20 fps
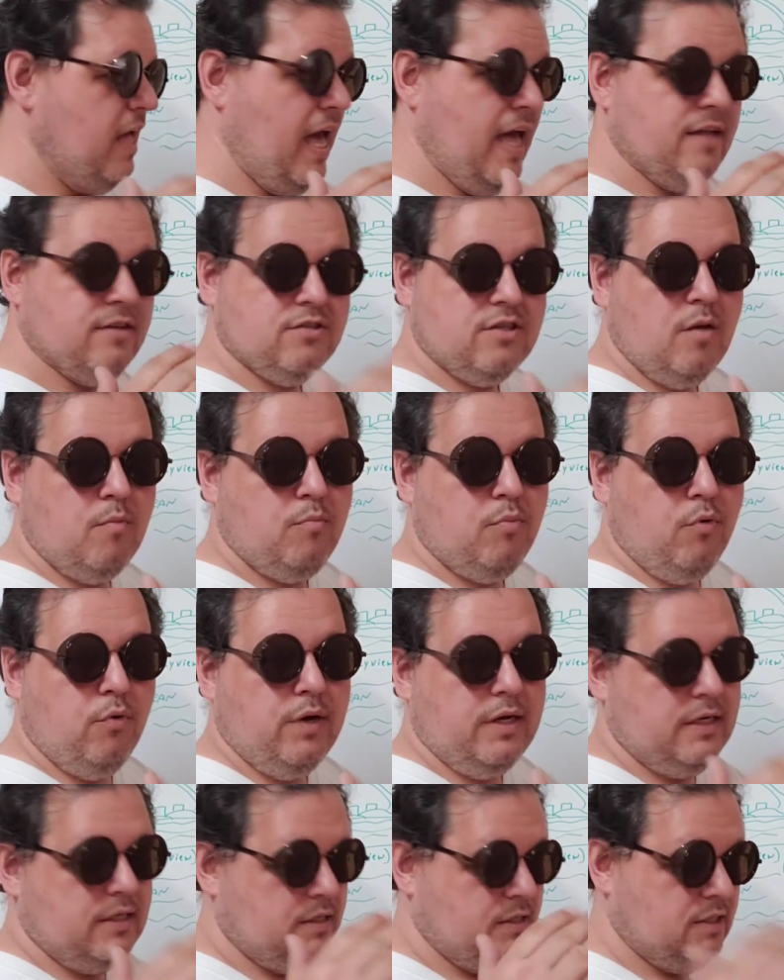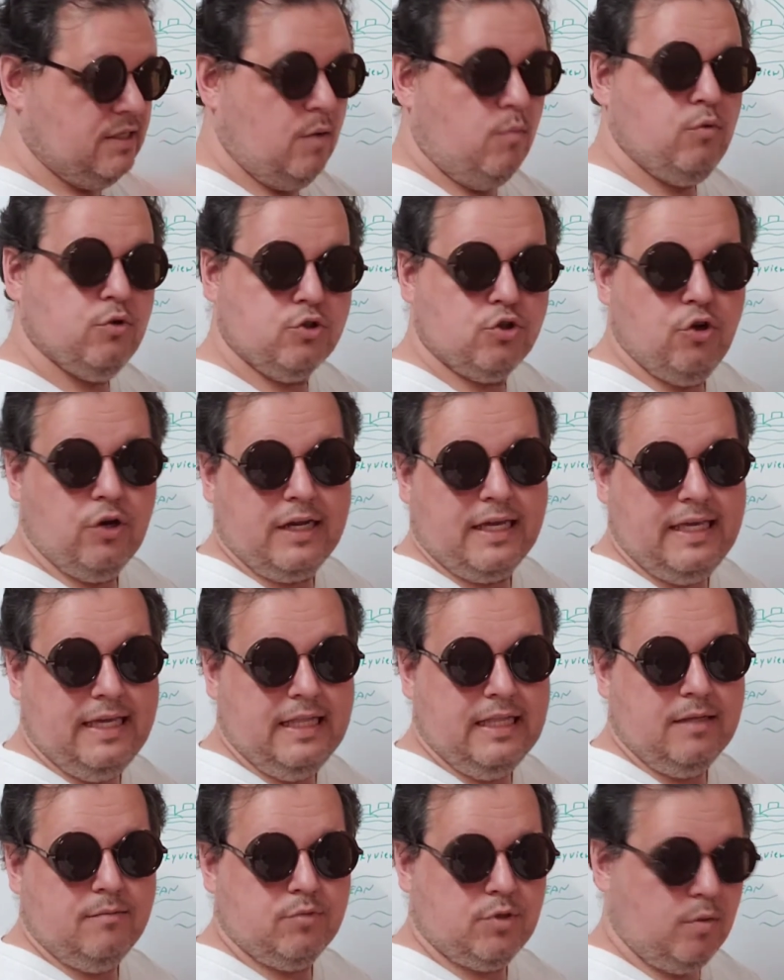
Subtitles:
at some point, someone's going to kill him.